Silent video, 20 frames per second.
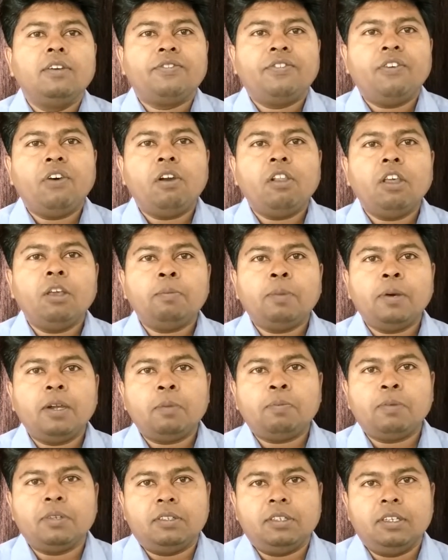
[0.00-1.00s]
following
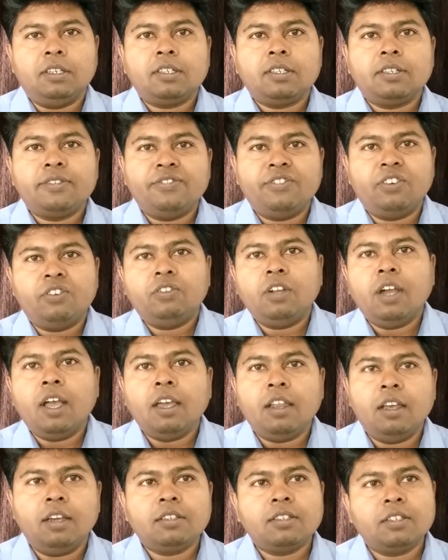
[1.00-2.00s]
purposes for
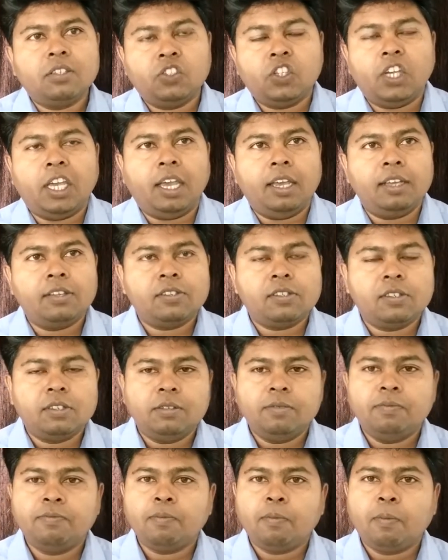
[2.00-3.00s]
dialogue such as
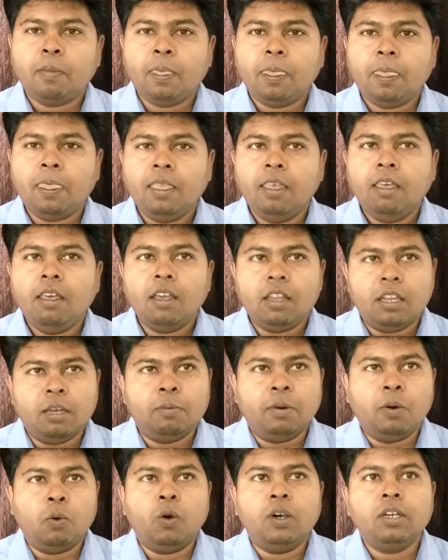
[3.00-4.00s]

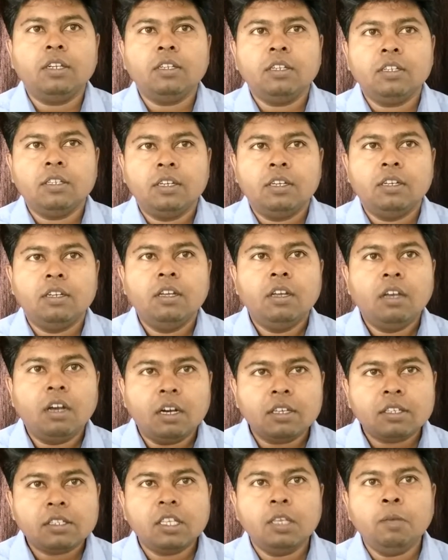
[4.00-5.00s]
number one,
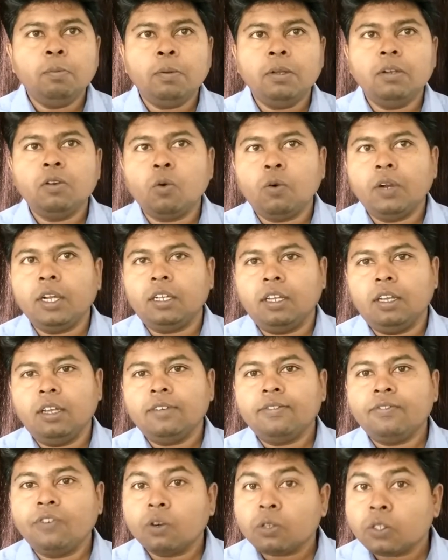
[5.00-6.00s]
a simple
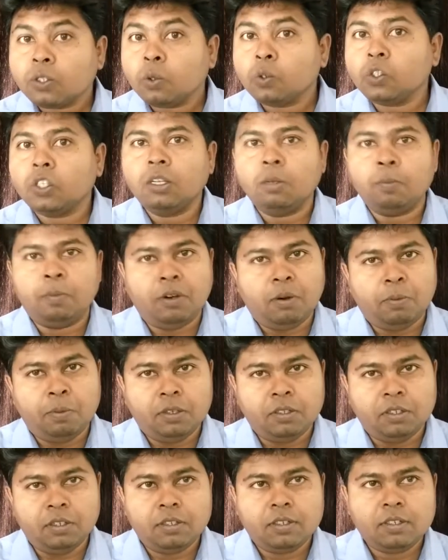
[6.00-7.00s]
greeting for social
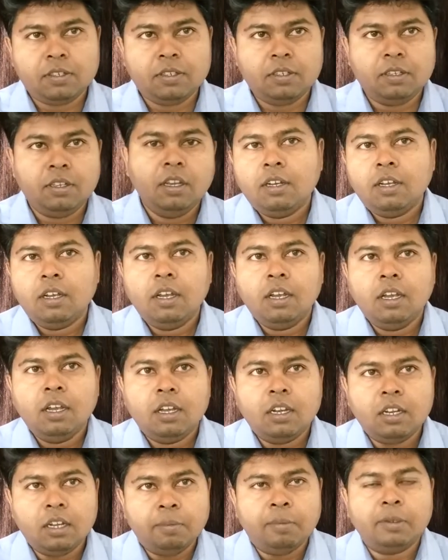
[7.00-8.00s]
purposes.
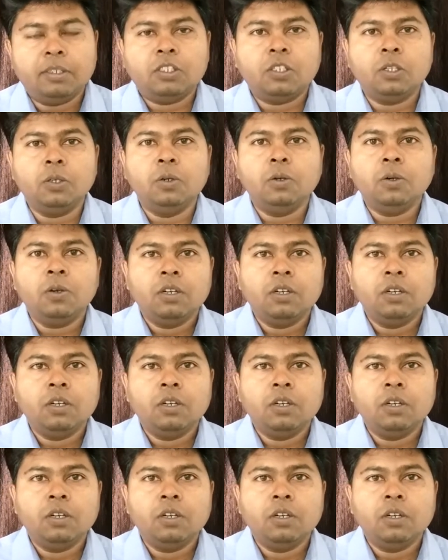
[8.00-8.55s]
Number two,